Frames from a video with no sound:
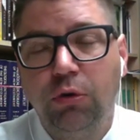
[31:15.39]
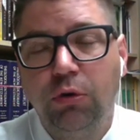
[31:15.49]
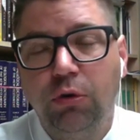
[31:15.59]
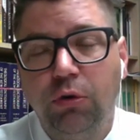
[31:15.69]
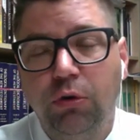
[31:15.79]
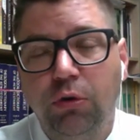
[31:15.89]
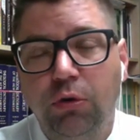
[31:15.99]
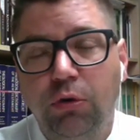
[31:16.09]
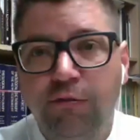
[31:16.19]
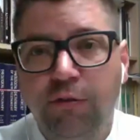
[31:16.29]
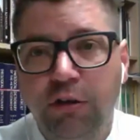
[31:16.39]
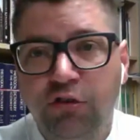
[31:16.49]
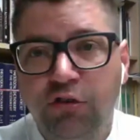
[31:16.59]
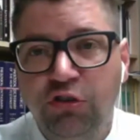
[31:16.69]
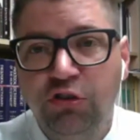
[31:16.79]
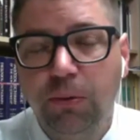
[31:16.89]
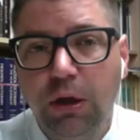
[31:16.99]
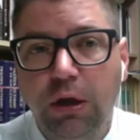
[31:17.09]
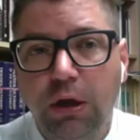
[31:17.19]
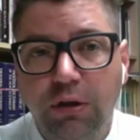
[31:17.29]
3 of the people who friendship
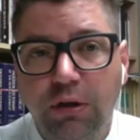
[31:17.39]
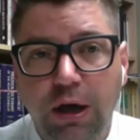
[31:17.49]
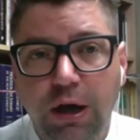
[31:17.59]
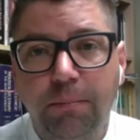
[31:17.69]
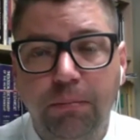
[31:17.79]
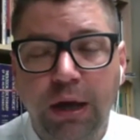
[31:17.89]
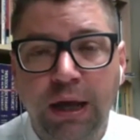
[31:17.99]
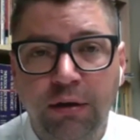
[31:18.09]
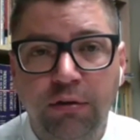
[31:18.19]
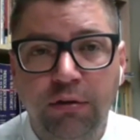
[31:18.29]
to come and